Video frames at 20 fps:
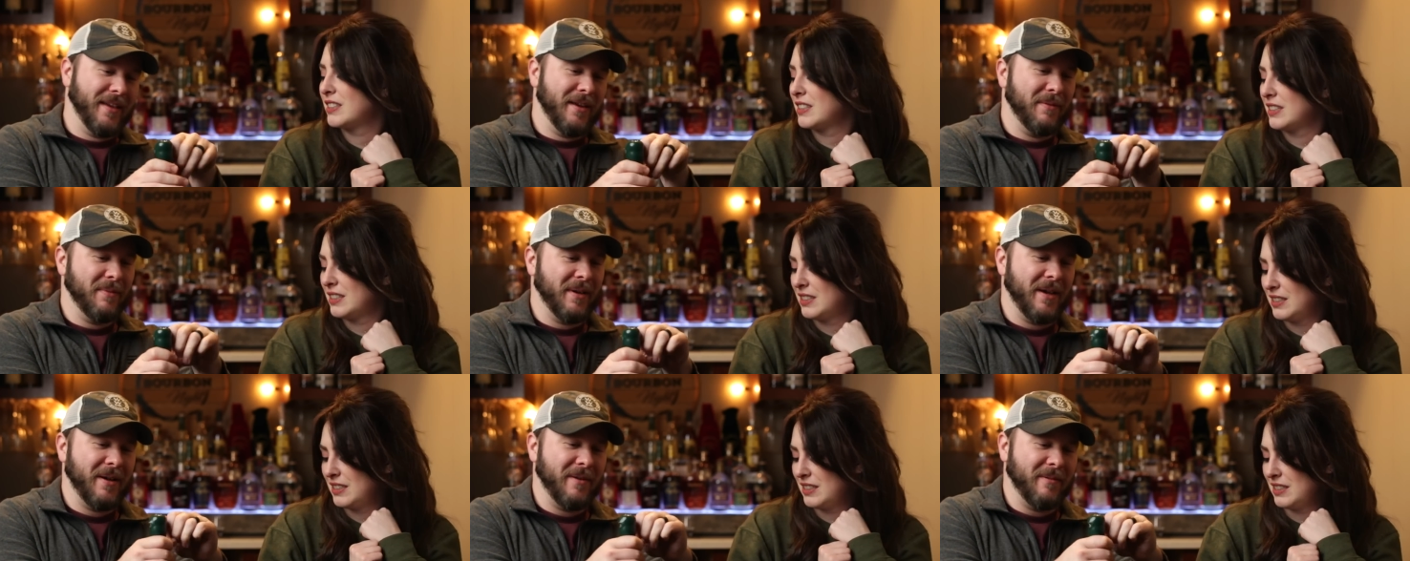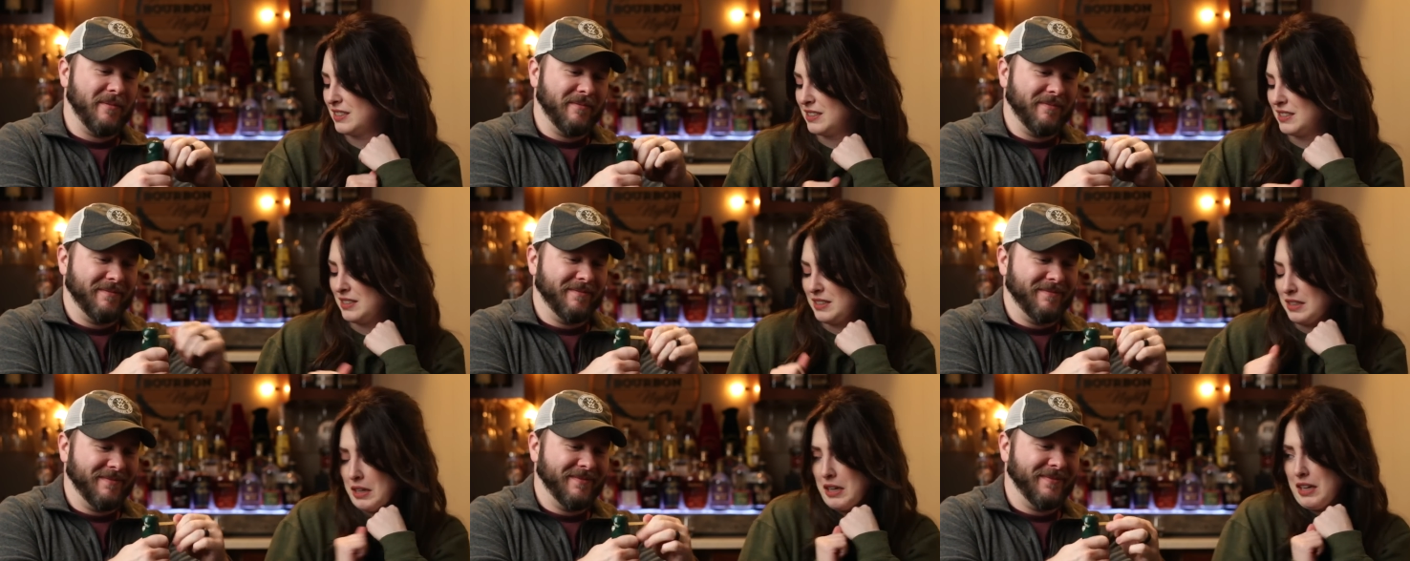Speaker 1: here we go.
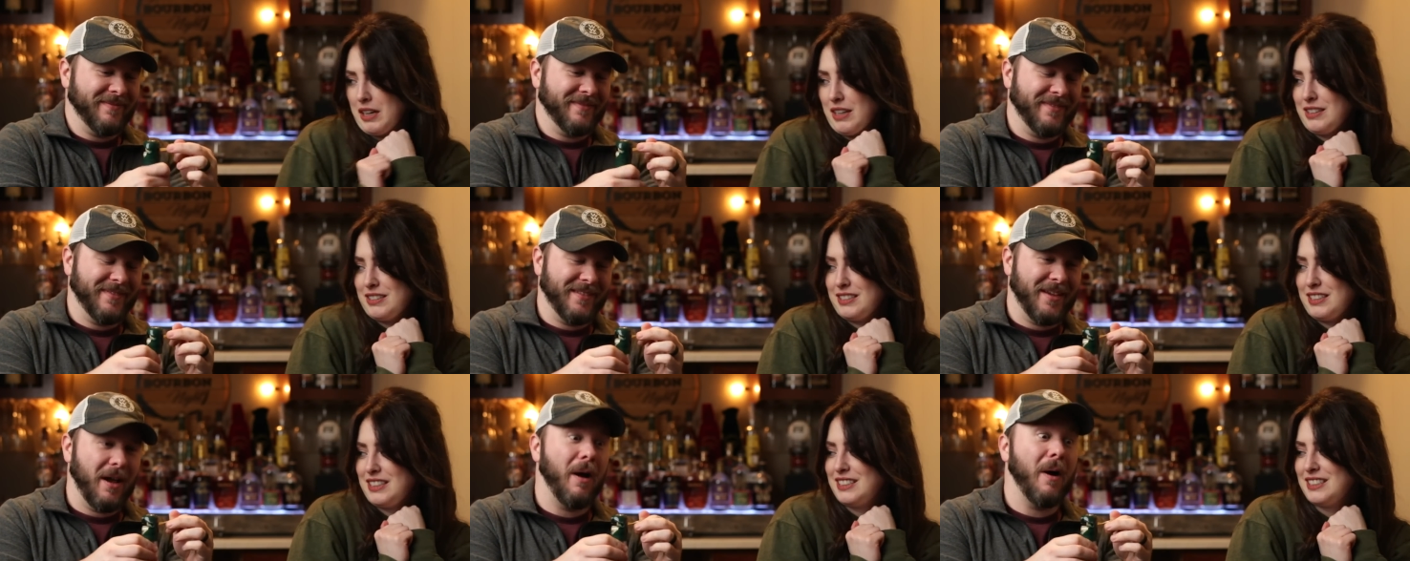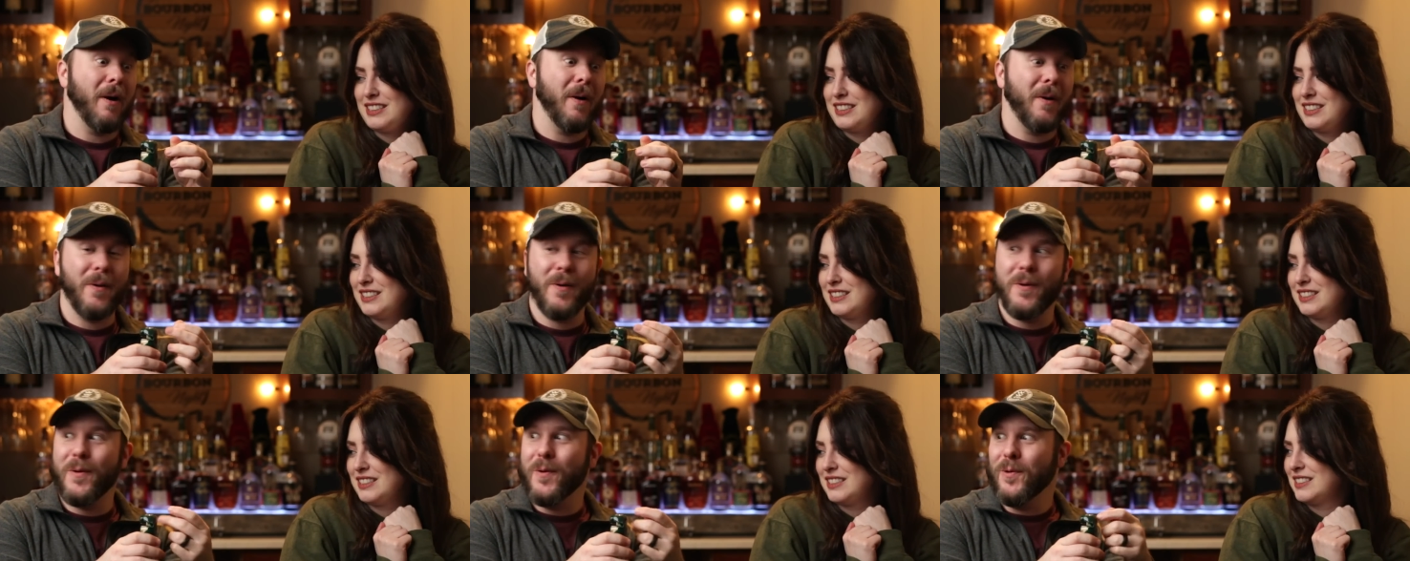
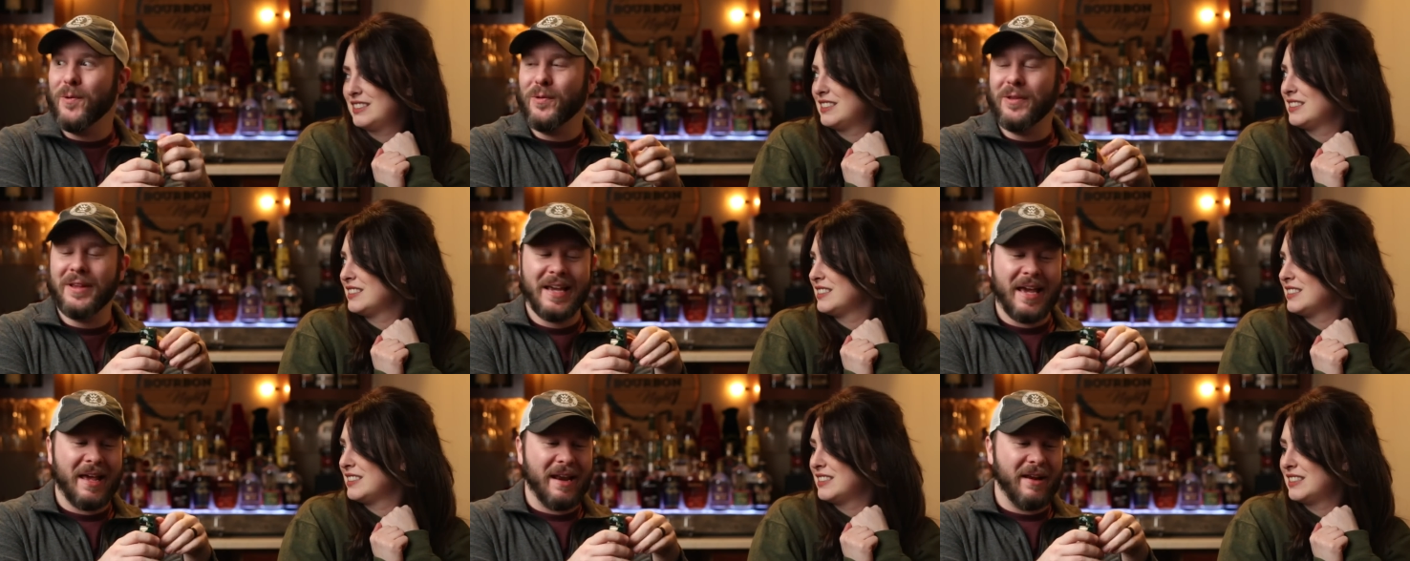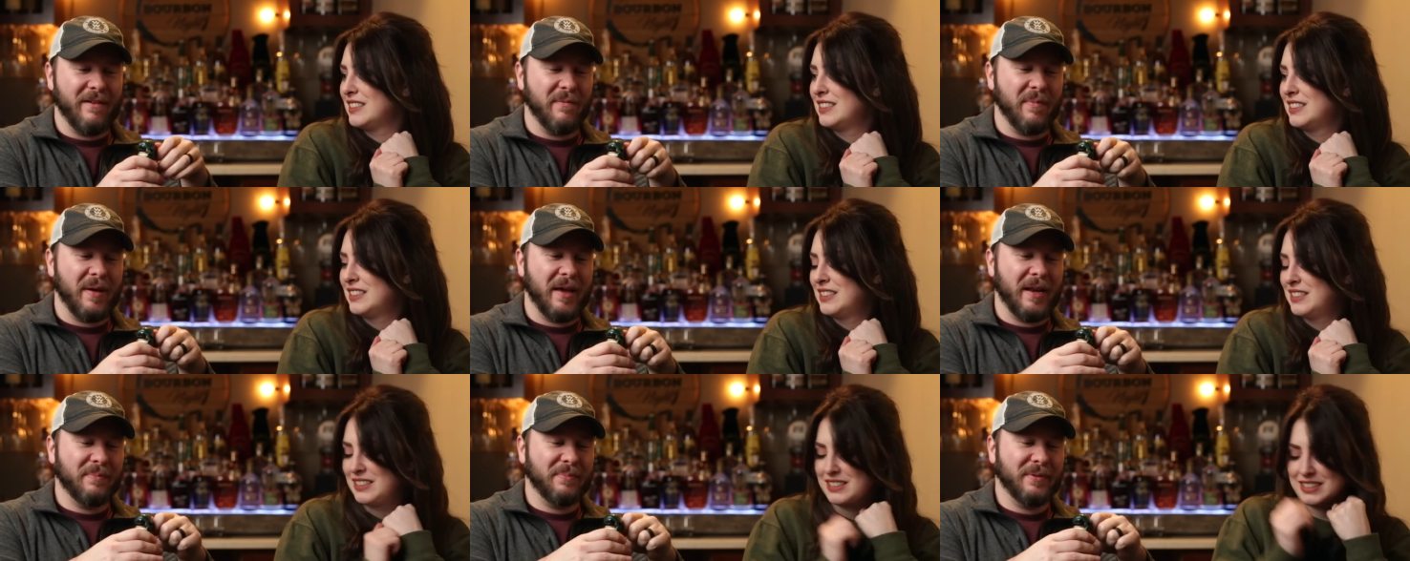Oh, look out,
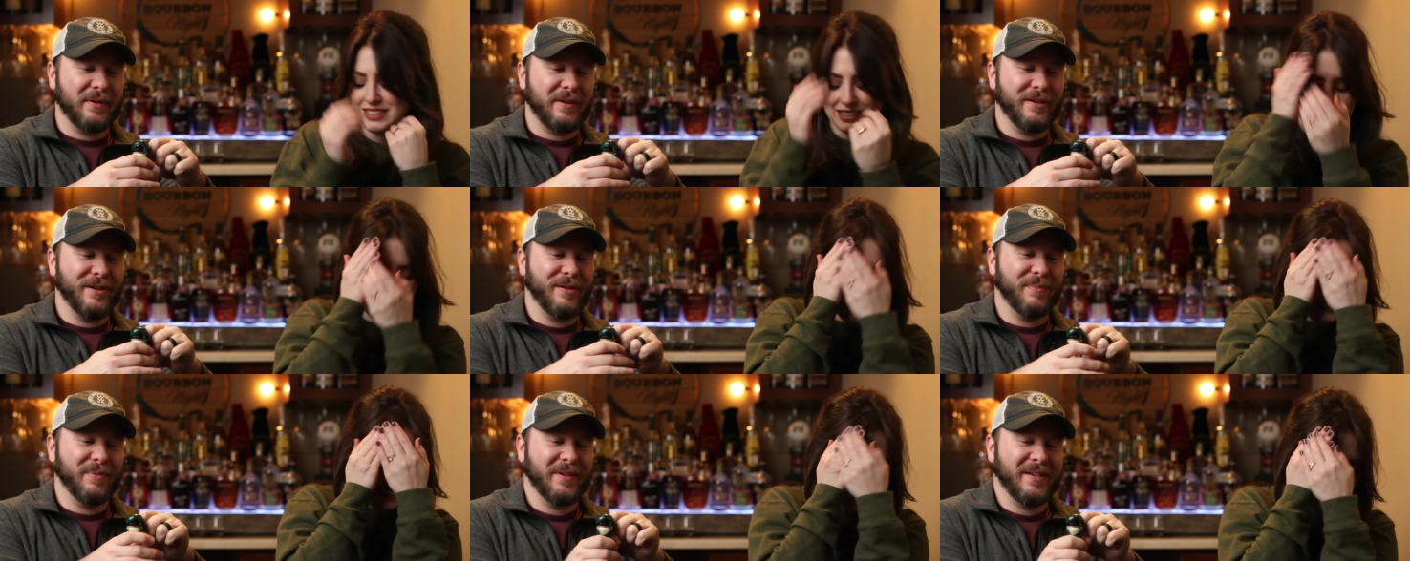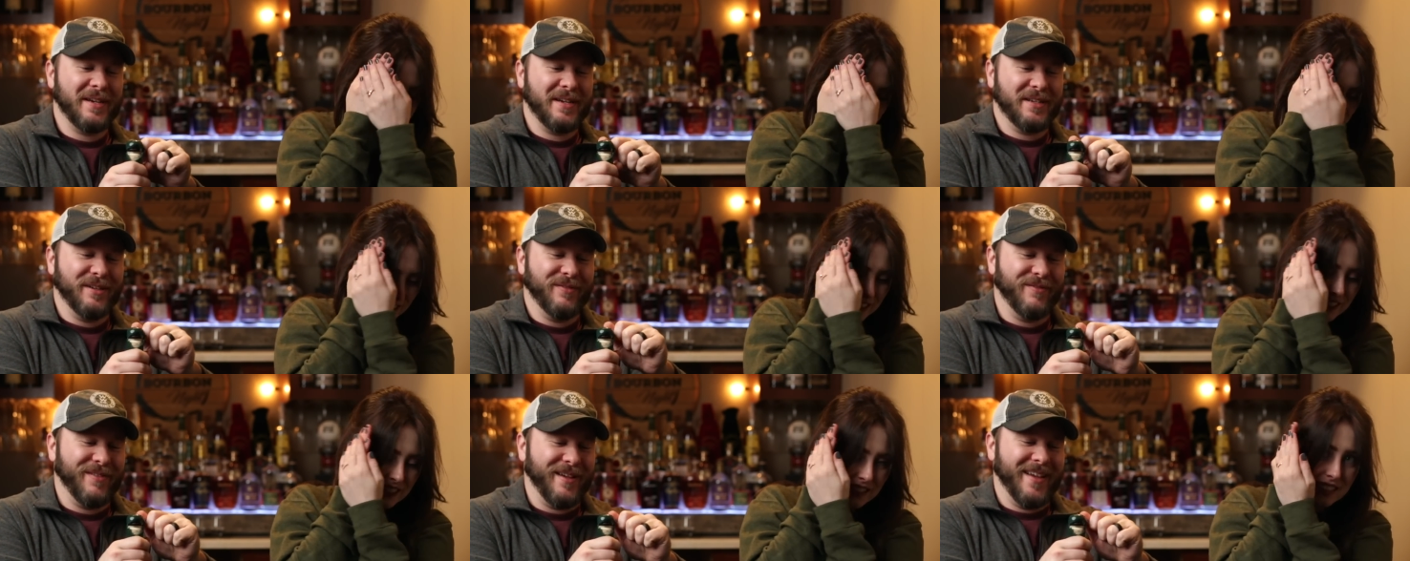everybody. Put on your
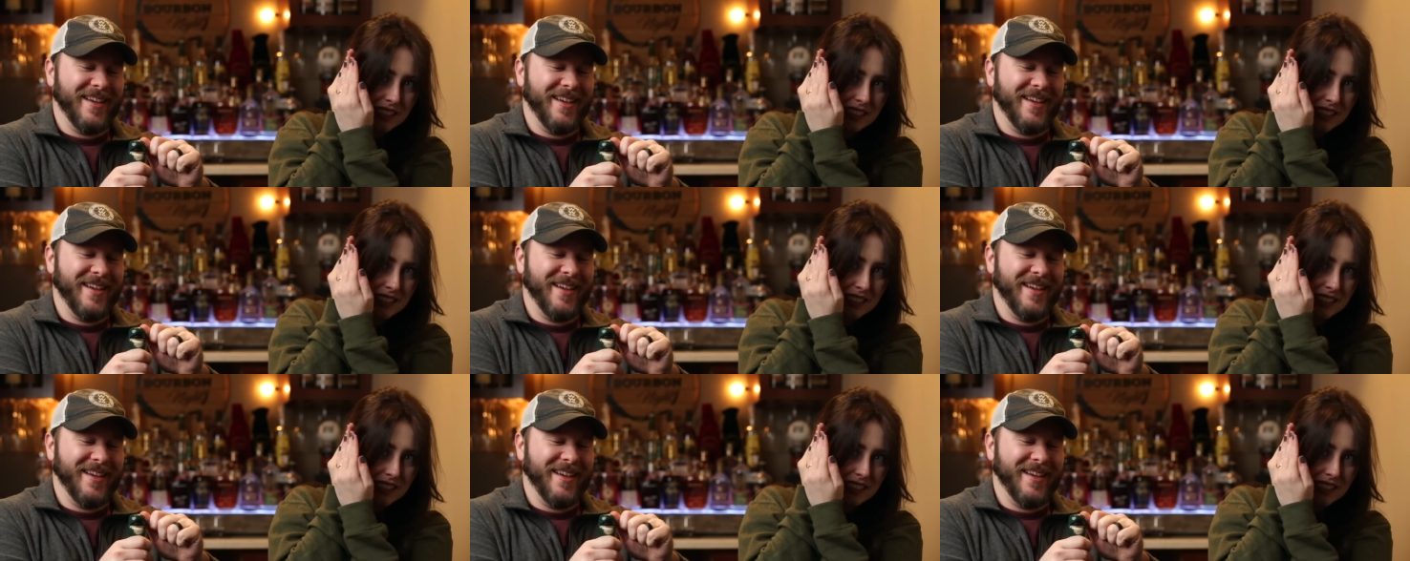protective